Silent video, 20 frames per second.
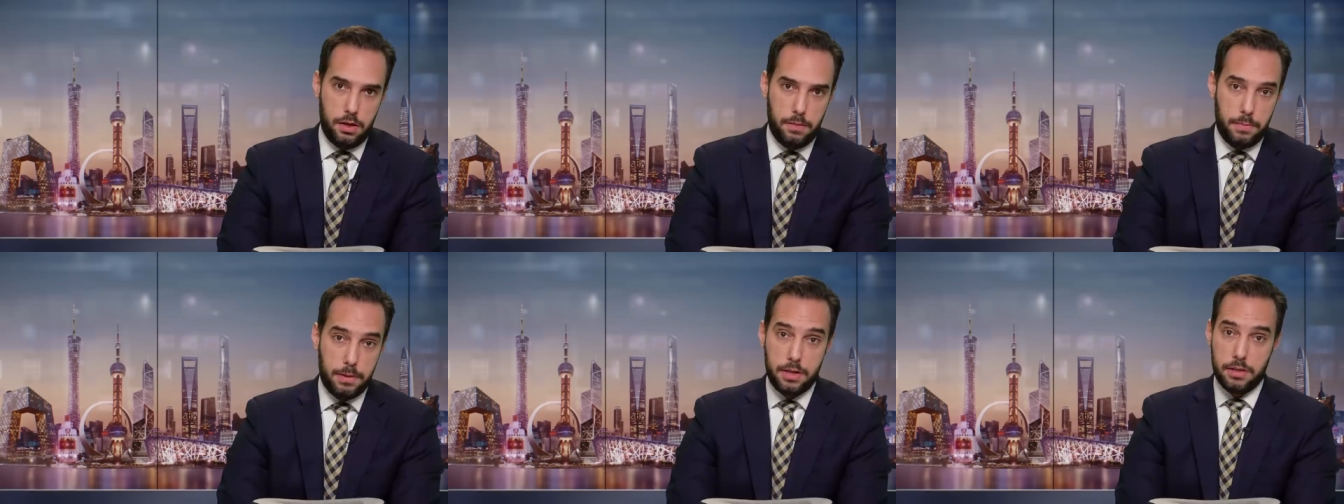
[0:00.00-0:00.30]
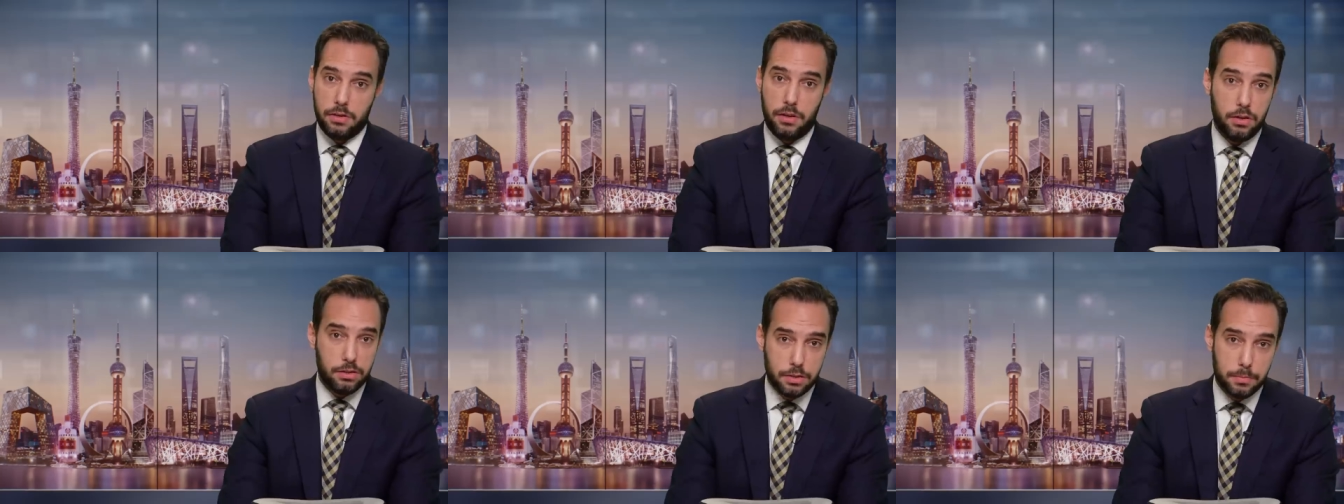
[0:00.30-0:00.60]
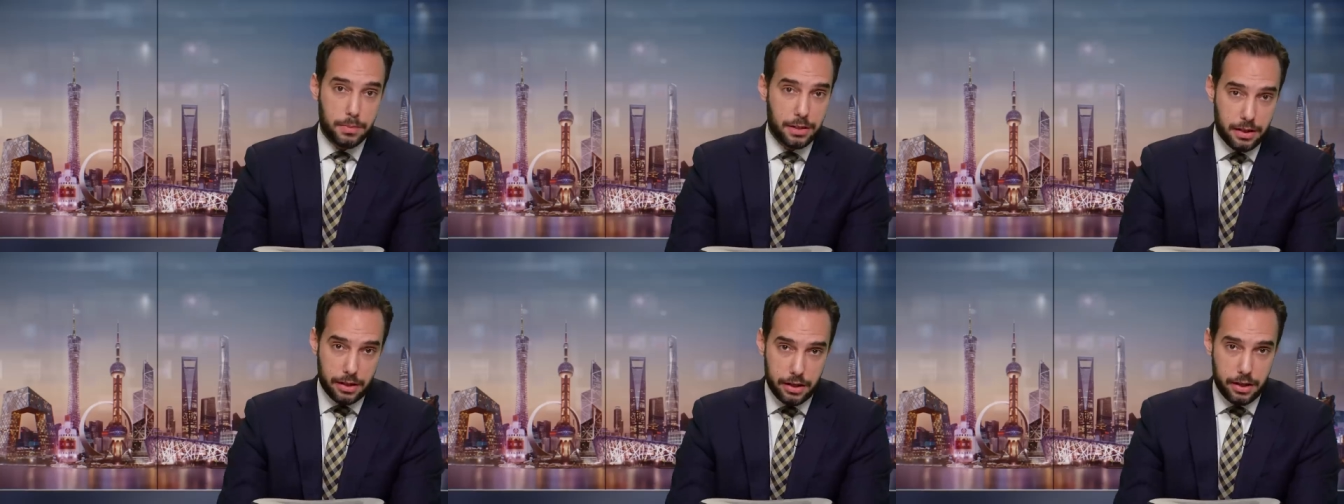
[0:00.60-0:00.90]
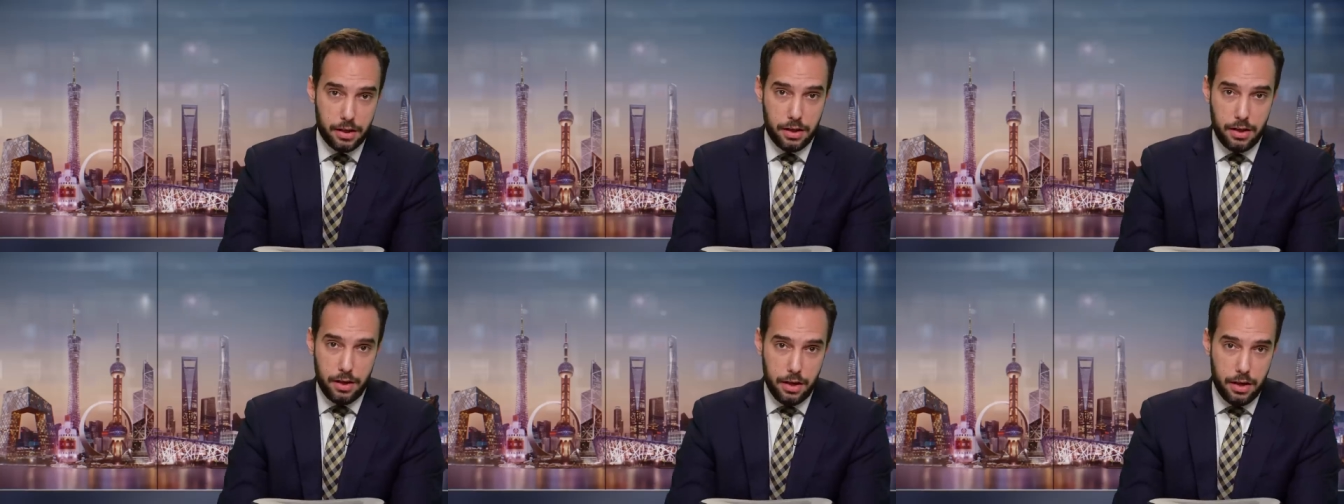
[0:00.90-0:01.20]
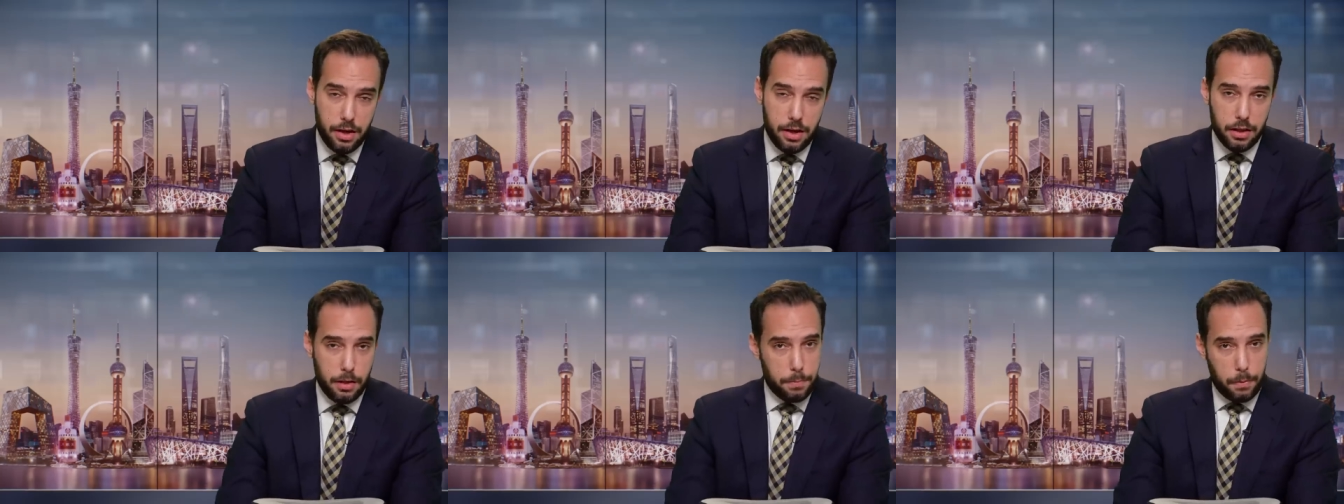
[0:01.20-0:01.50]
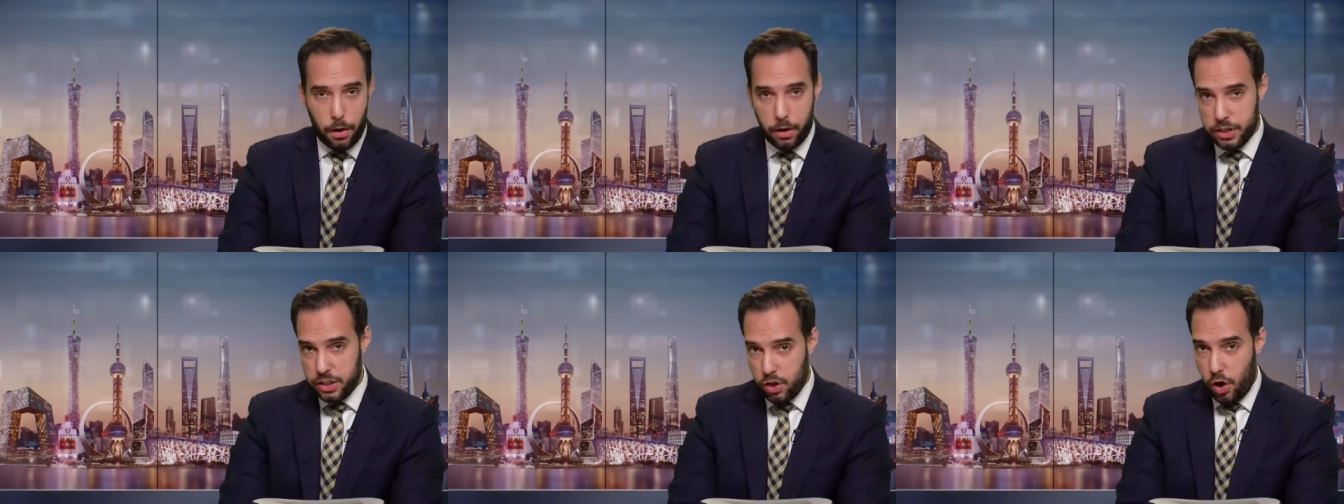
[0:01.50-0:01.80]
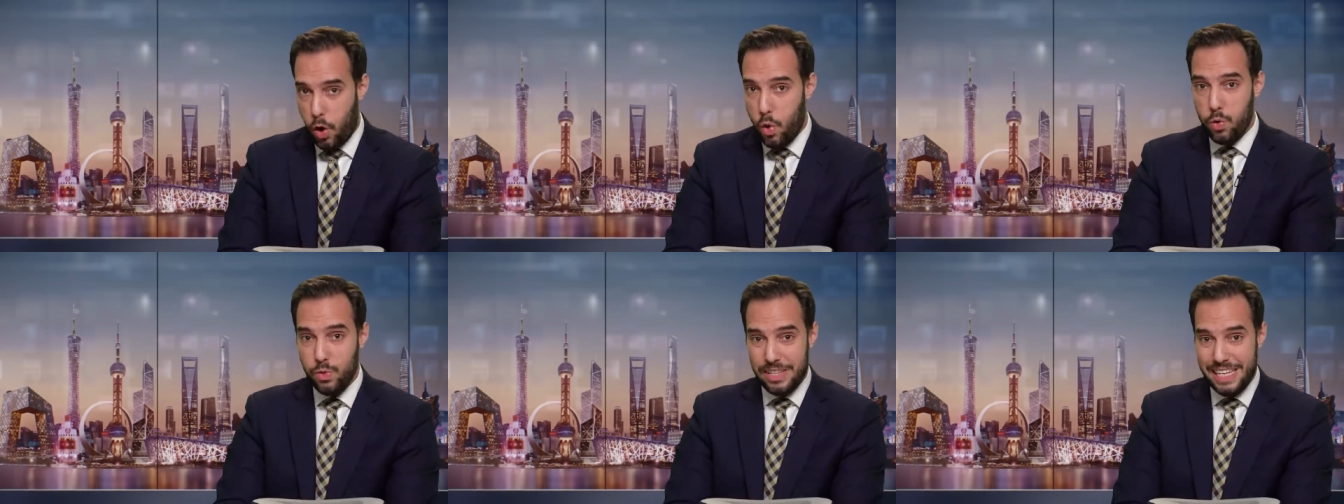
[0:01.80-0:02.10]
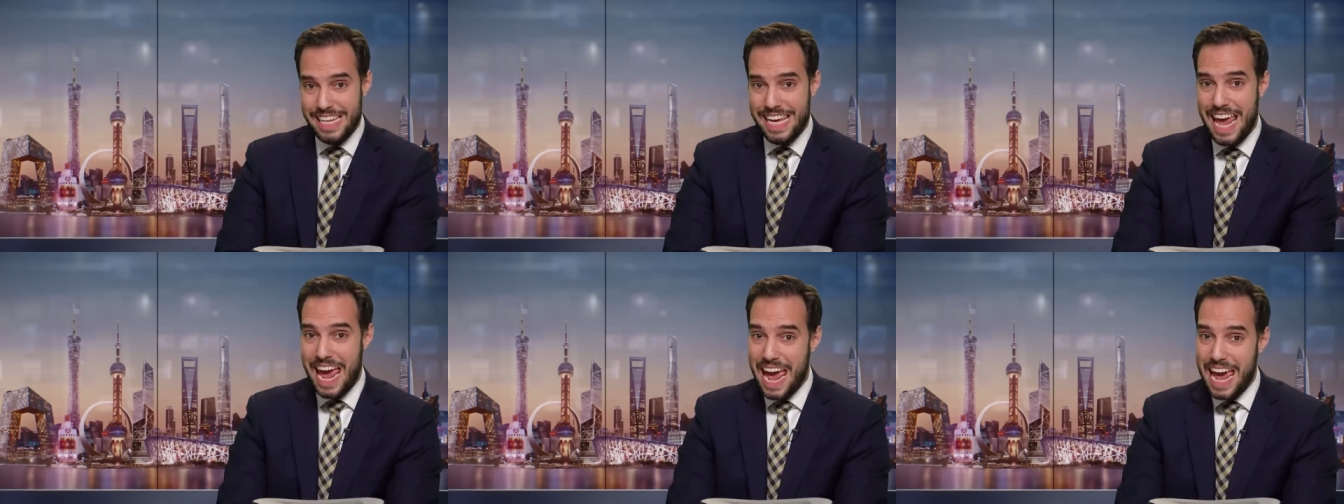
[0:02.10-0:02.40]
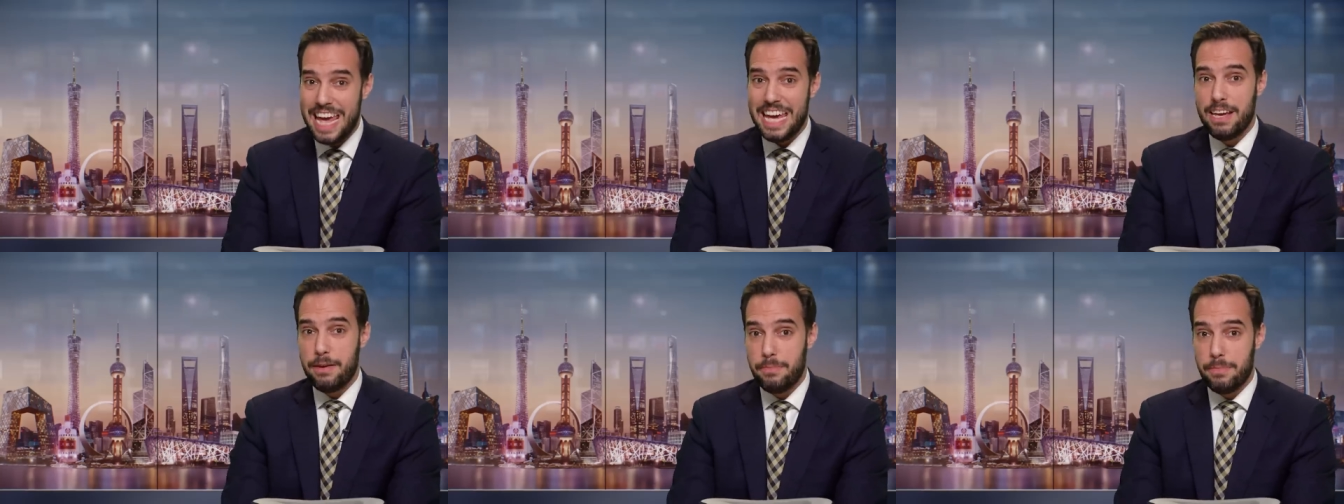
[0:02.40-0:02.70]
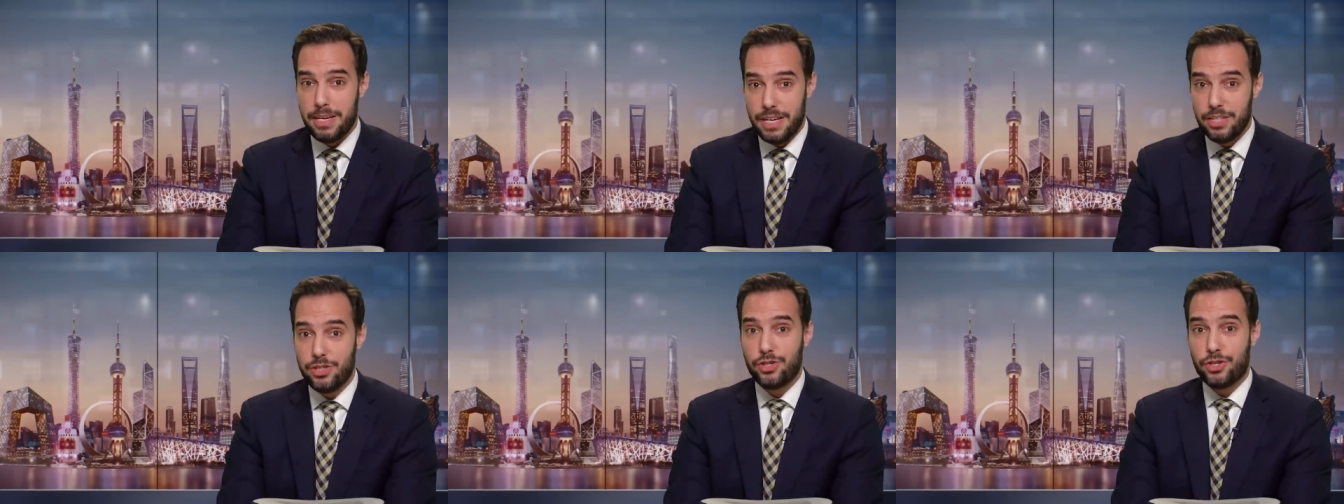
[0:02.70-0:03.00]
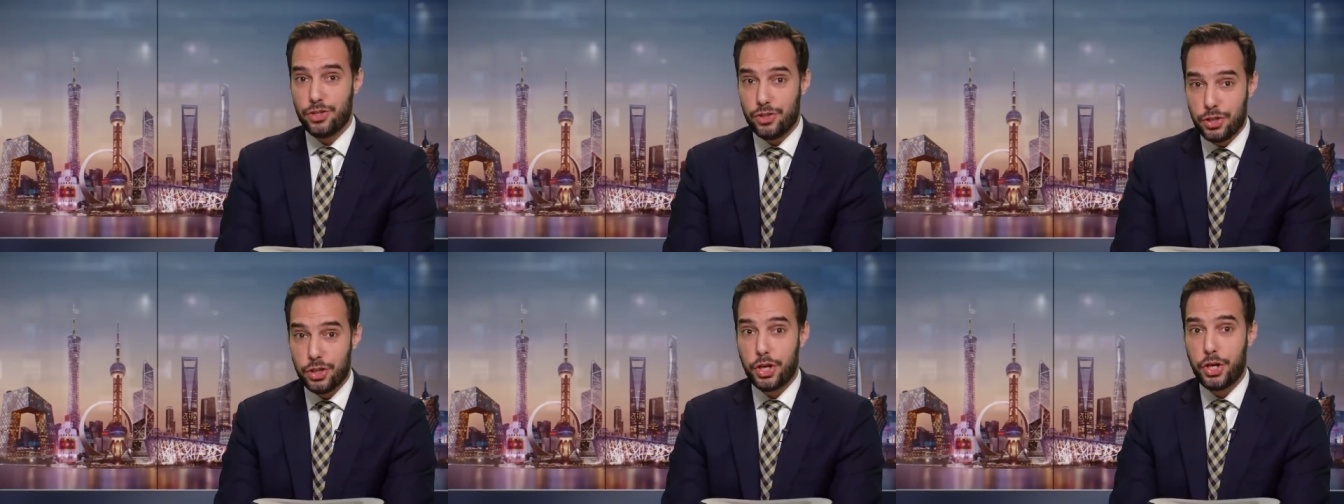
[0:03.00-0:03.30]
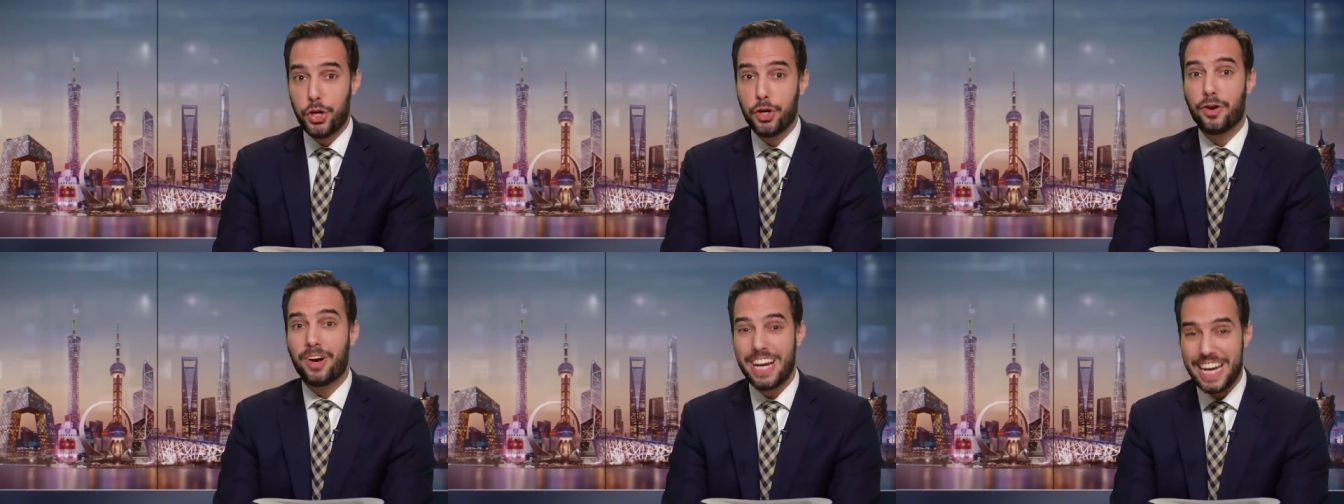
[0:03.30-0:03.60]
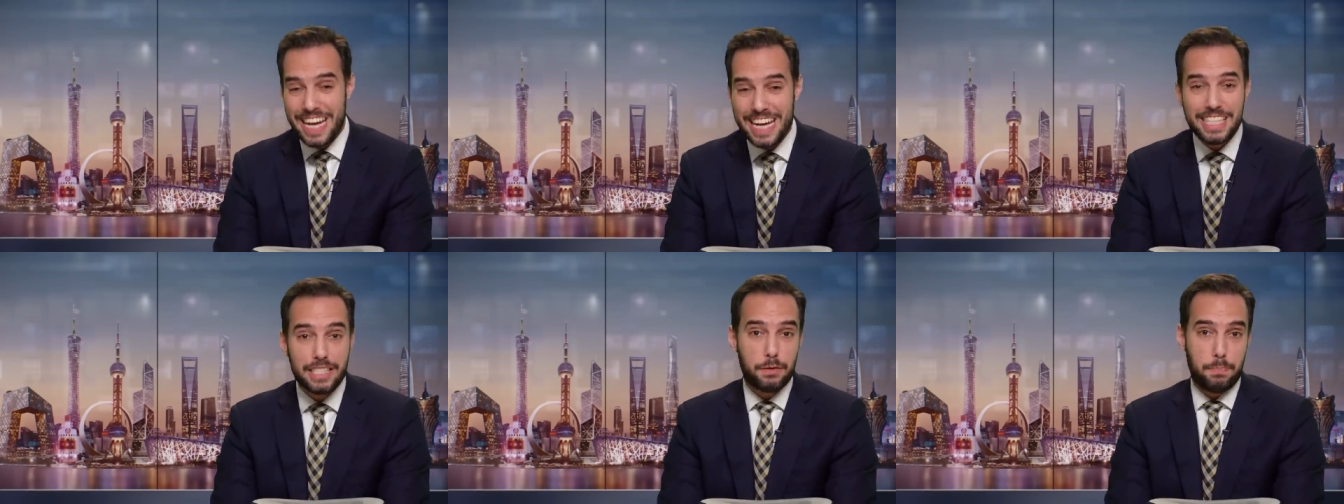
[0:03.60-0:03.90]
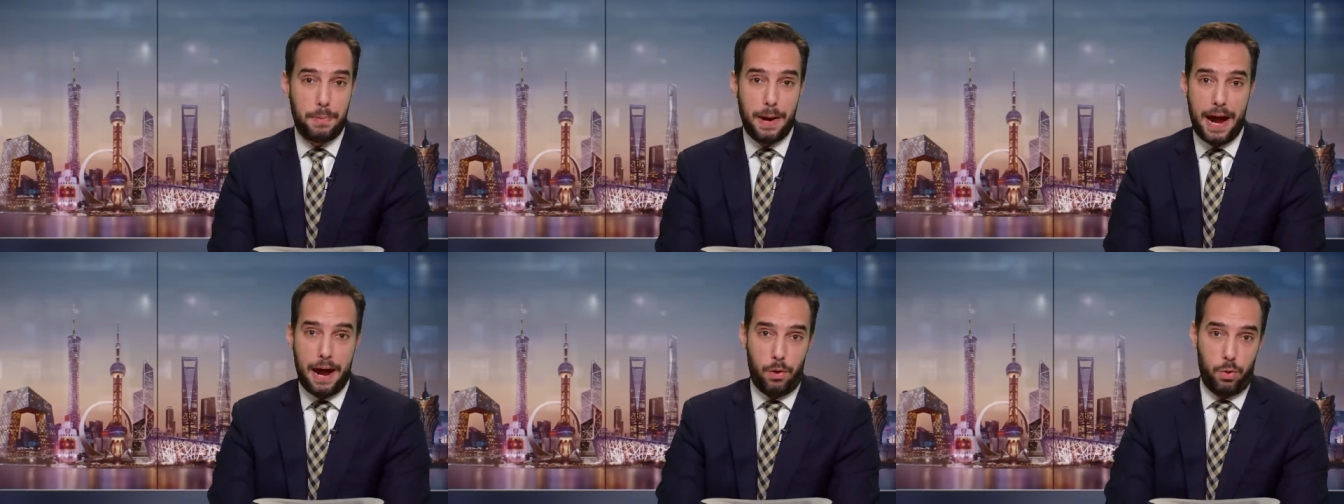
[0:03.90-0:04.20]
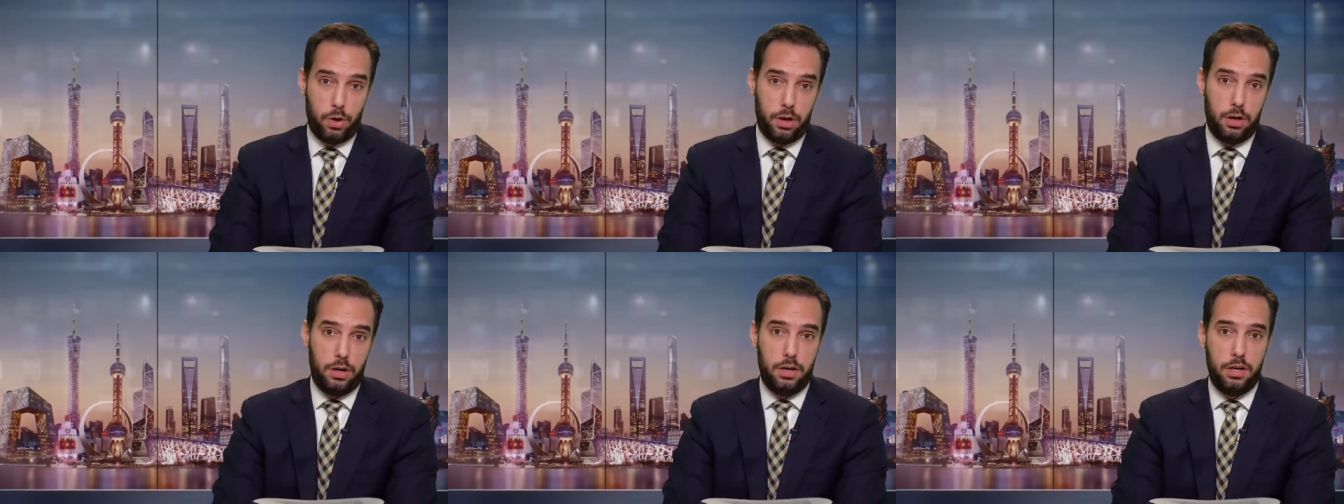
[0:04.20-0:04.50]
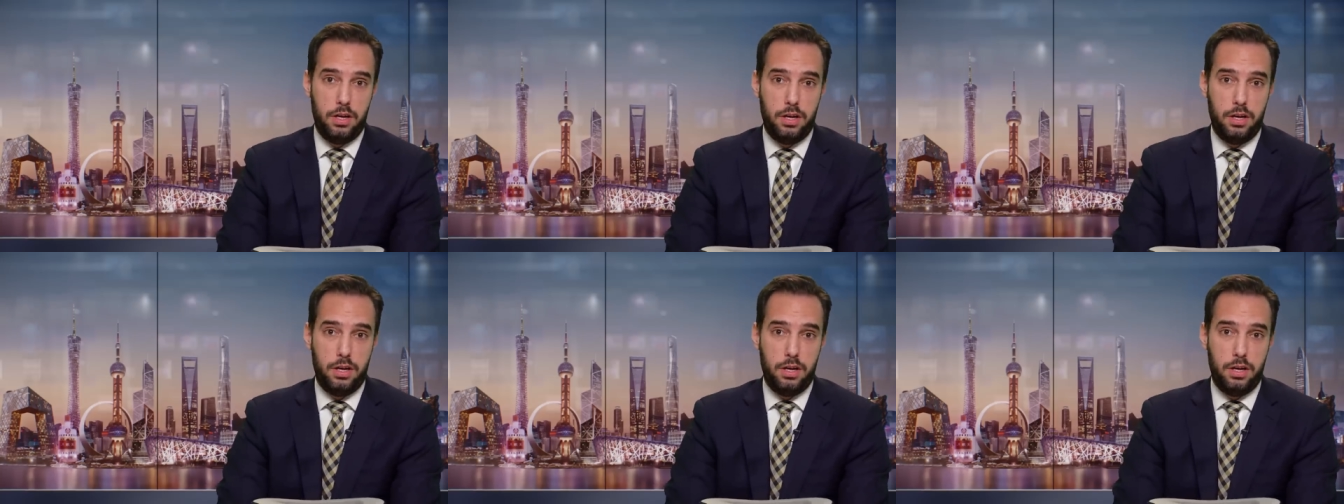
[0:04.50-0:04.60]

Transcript: Because ultimately, the party's only aim is to secure its power.